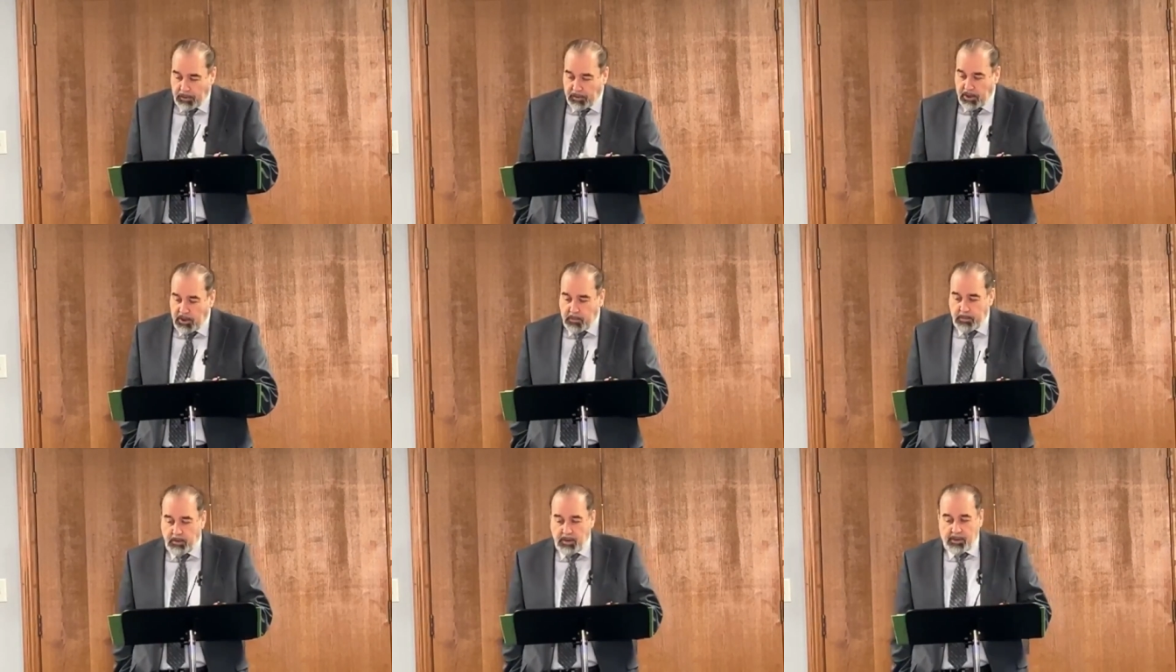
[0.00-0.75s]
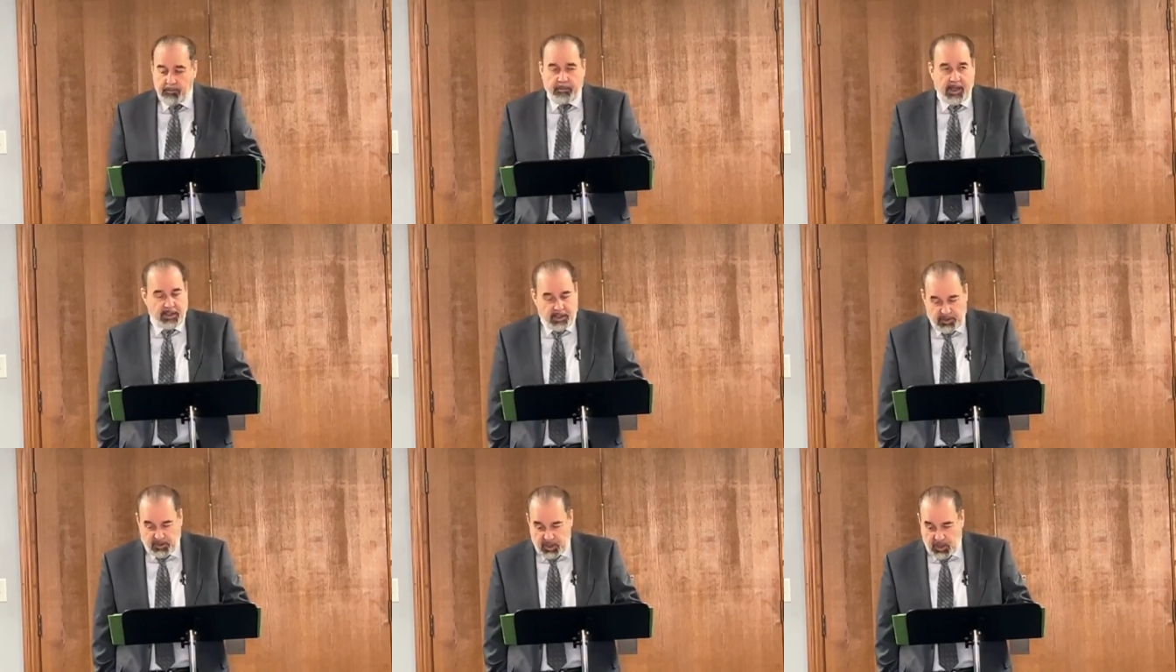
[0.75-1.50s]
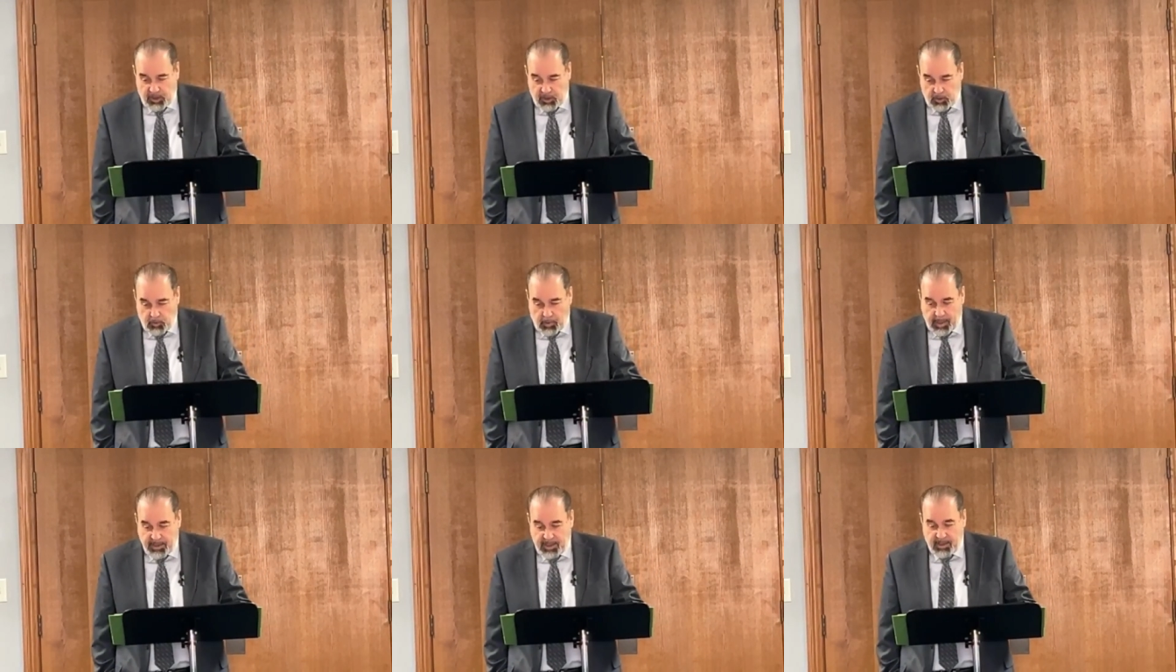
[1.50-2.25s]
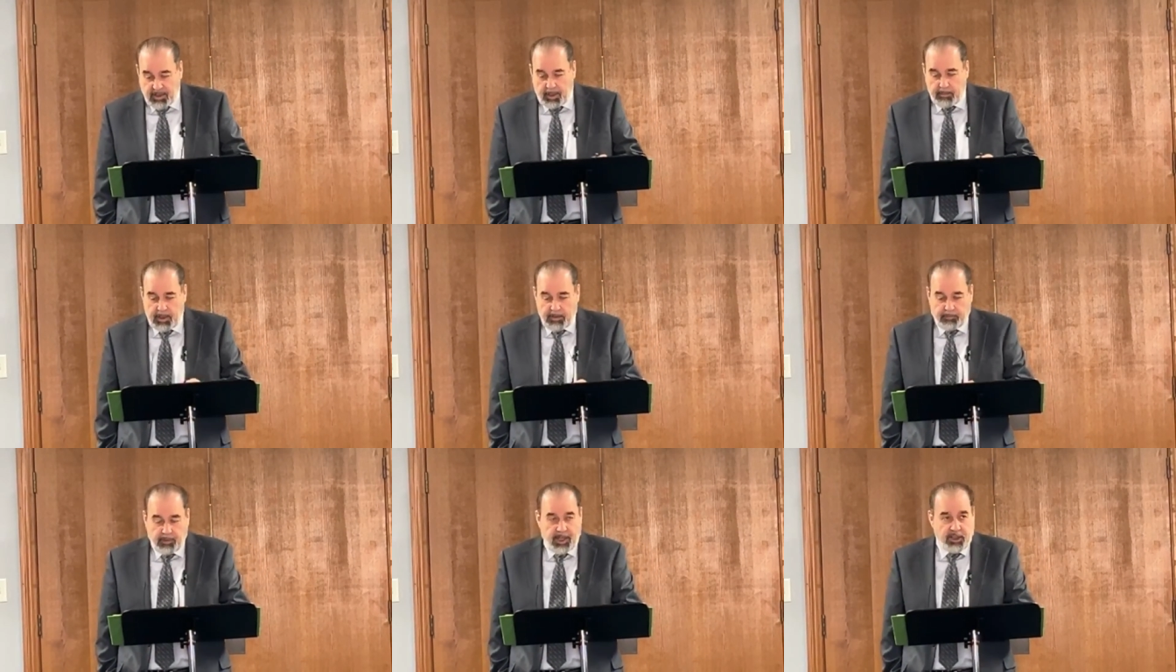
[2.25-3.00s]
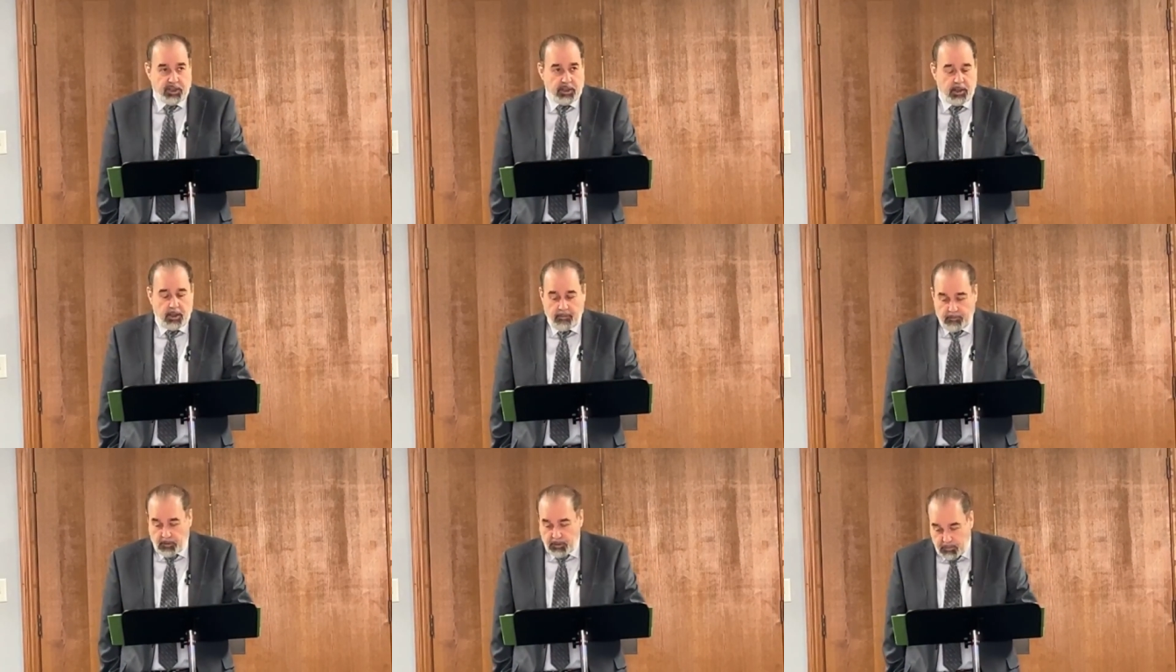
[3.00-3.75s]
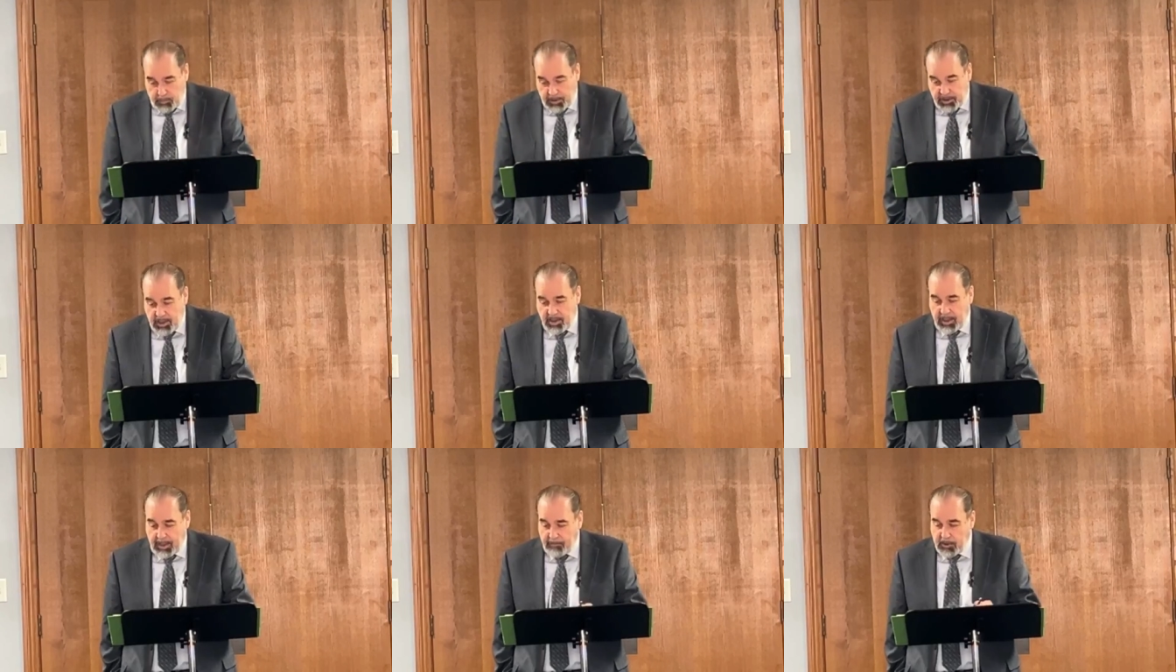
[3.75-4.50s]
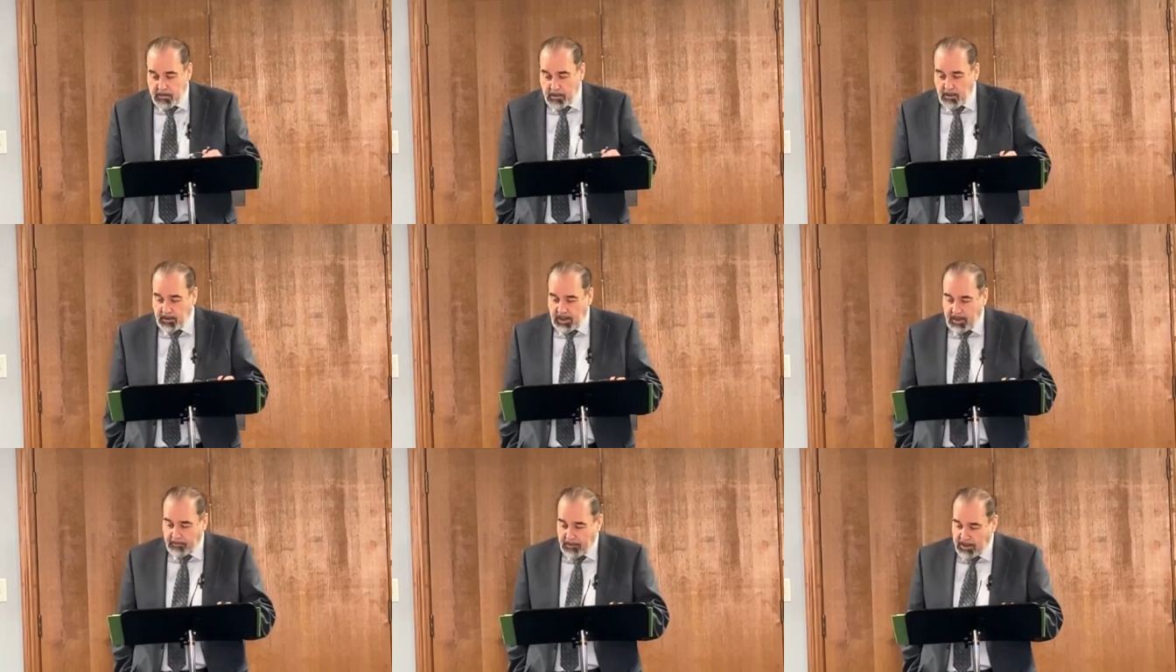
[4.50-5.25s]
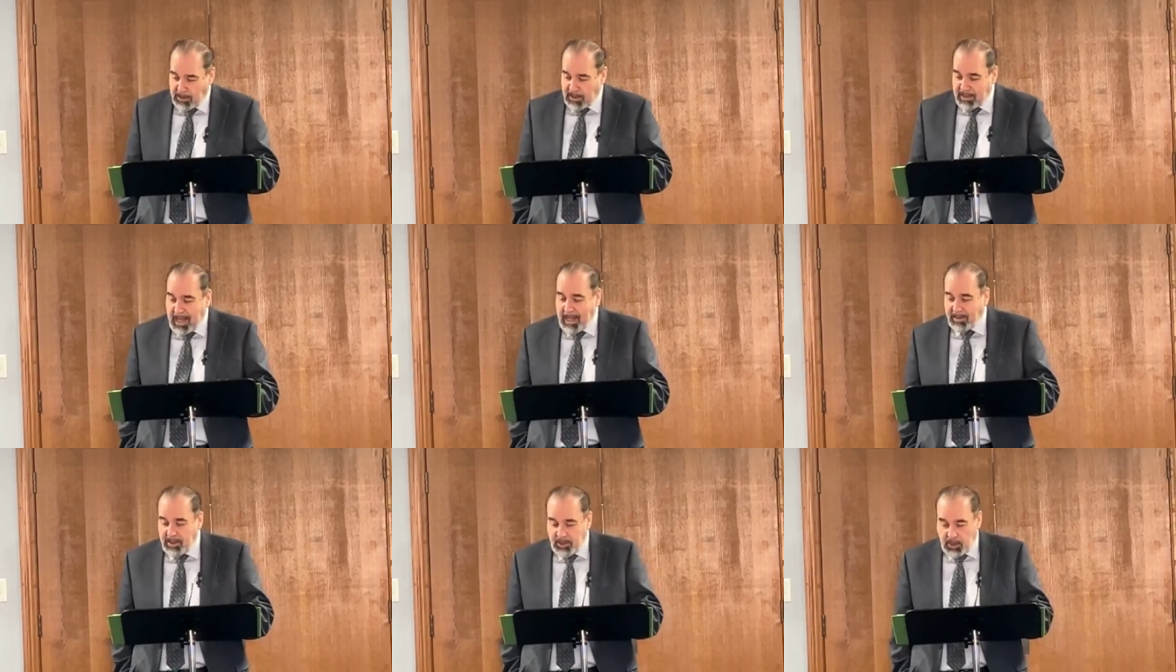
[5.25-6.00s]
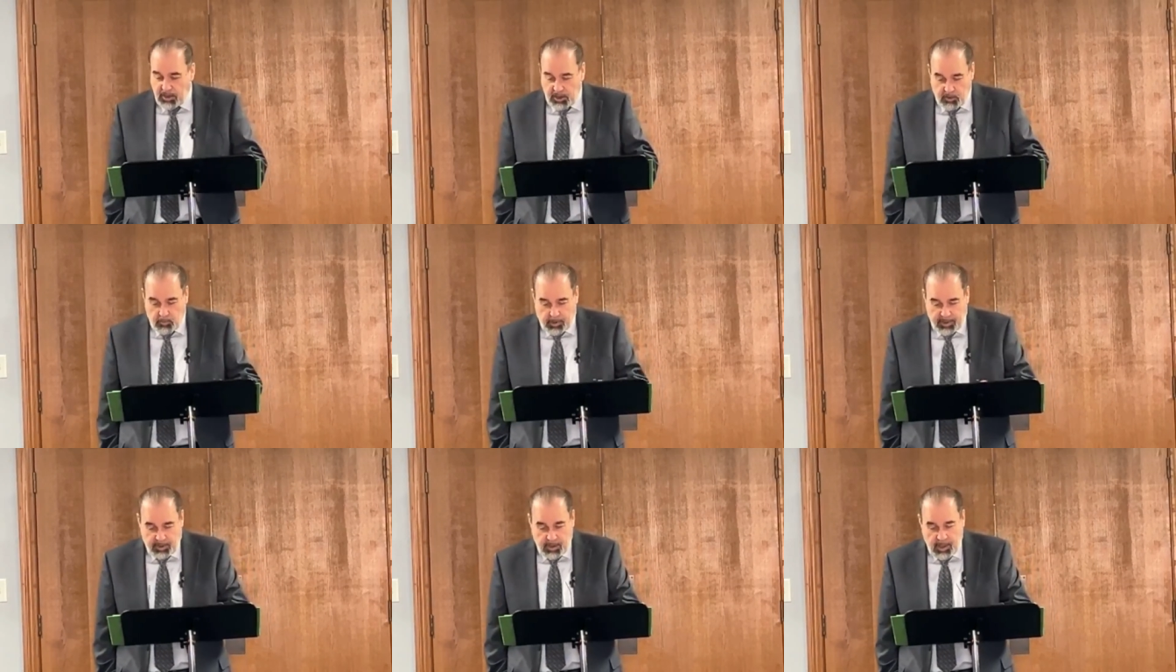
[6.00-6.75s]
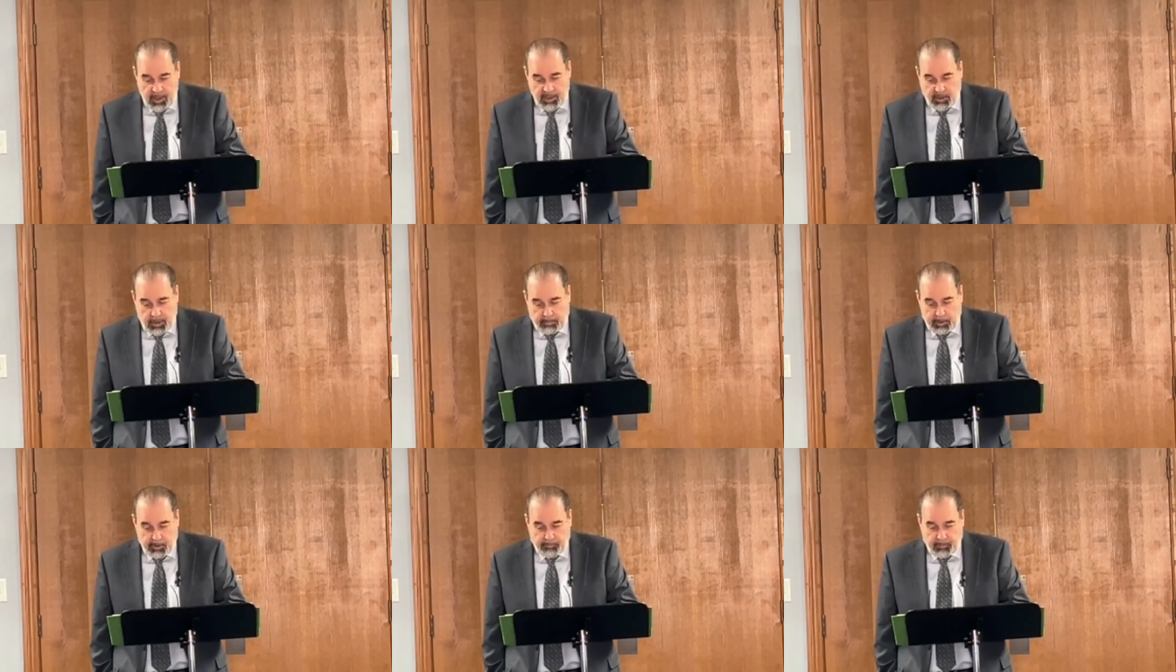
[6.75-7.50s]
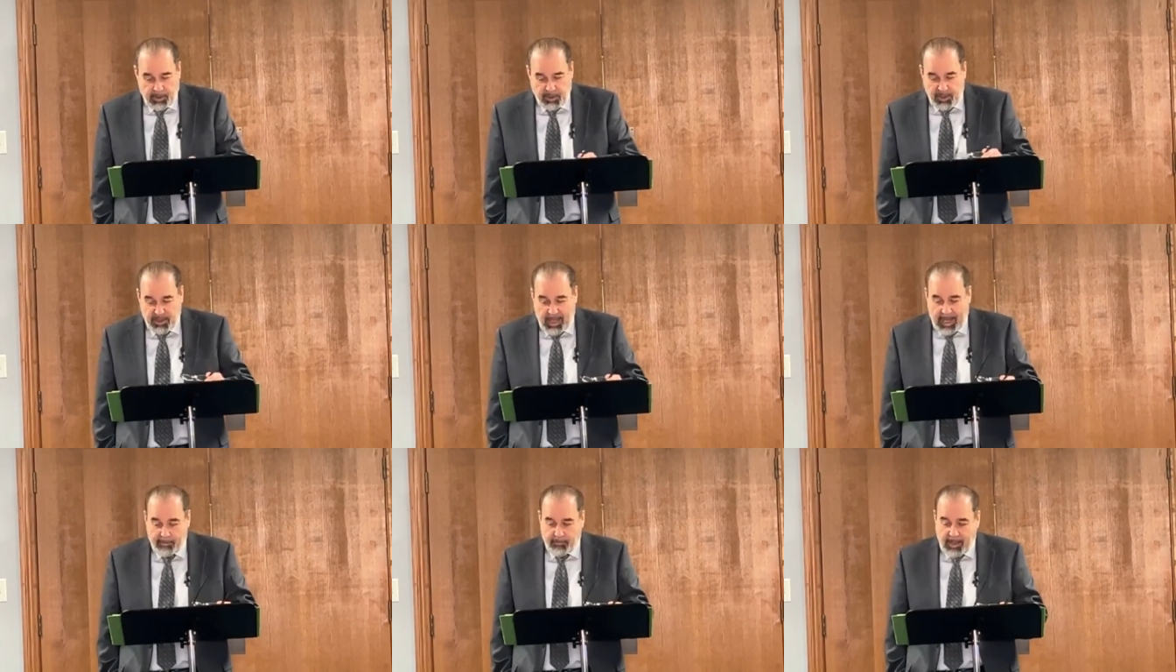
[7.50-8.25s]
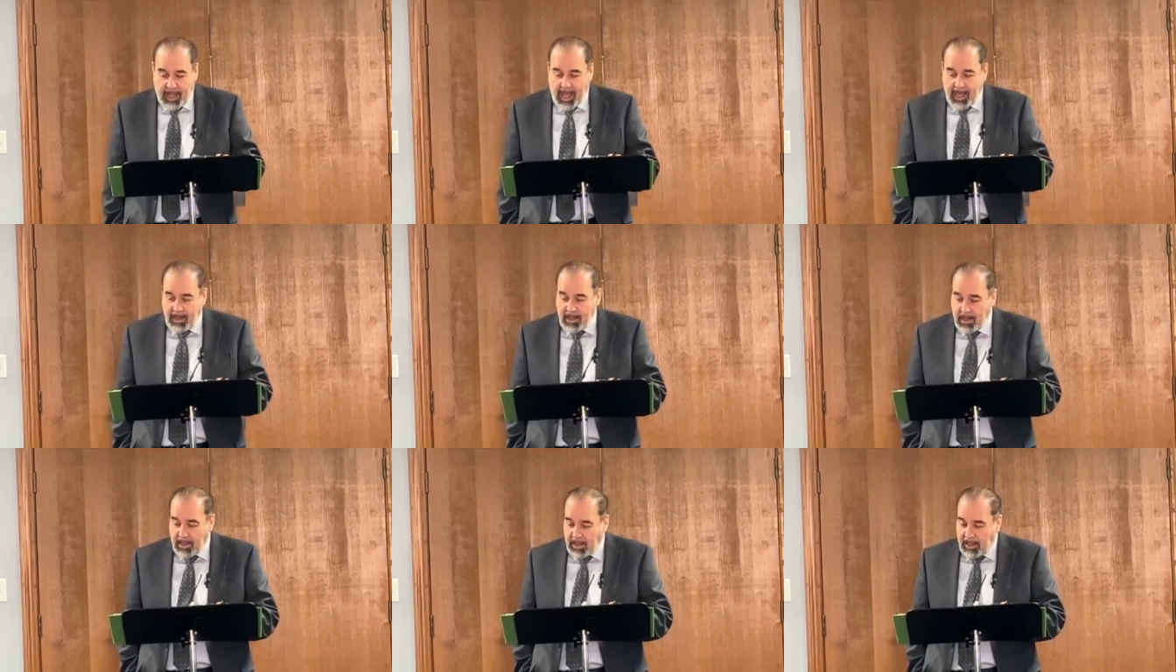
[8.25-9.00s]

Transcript: by whether the spirit confesses Jesus Christ has come in the flesh. Verse 3 says, And every spirit that confesses not that Jesus Christ is come in the flesh is not of God,